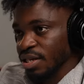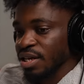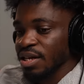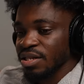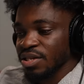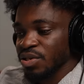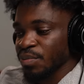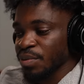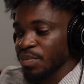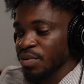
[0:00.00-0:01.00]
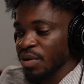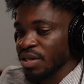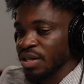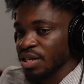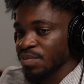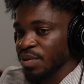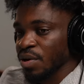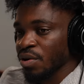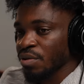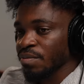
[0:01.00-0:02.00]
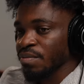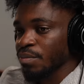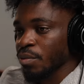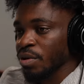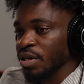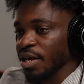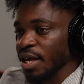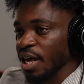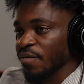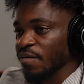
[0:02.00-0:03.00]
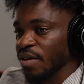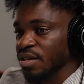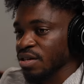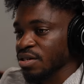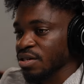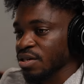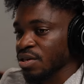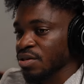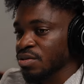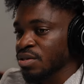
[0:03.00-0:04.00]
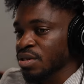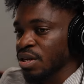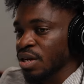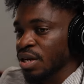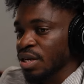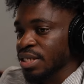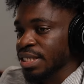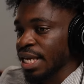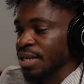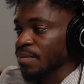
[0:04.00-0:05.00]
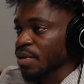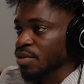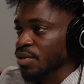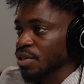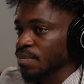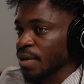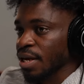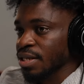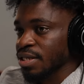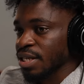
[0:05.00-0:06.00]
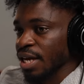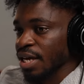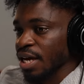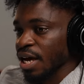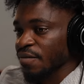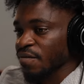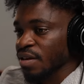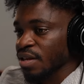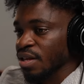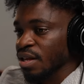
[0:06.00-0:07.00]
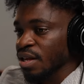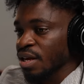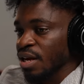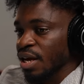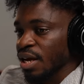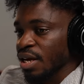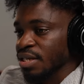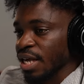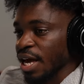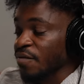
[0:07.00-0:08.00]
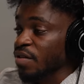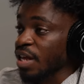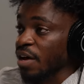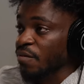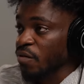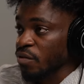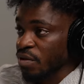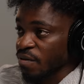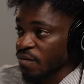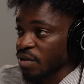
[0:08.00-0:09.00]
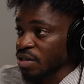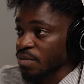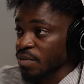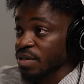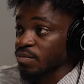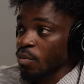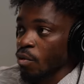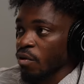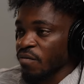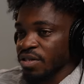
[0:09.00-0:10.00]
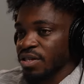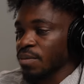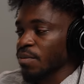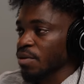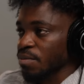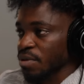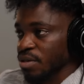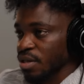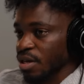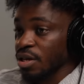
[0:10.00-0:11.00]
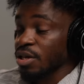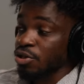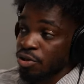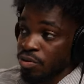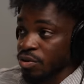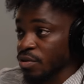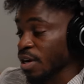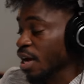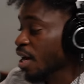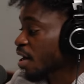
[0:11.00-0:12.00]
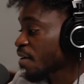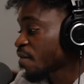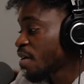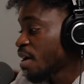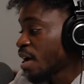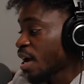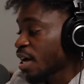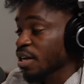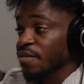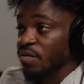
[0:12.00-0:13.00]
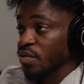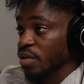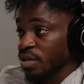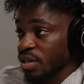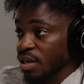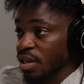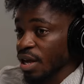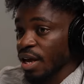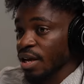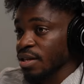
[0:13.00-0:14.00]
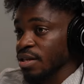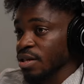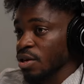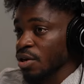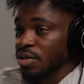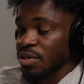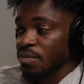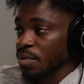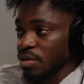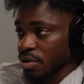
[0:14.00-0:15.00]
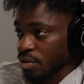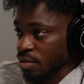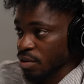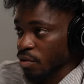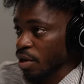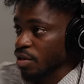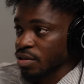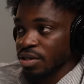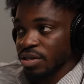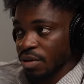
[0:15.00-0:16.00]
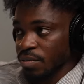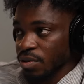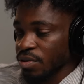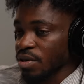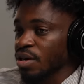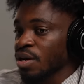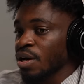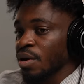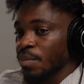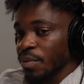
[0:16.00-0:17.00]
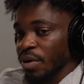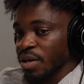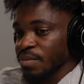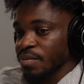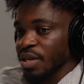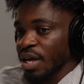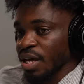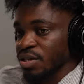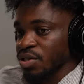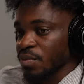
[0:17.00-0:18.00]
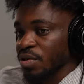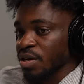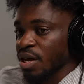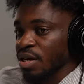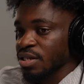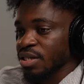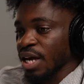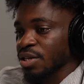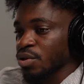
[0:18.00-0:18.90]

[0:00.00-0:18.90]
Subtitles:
exactly. So people, it has become more like a financial statement, so to speak. It's like having, it's like having an iPhone, for example. It's more of a statement piece that, yo, look, I have an iPhone 13 and you're using a Pixel or you're using a Samsung. But in some other cases, I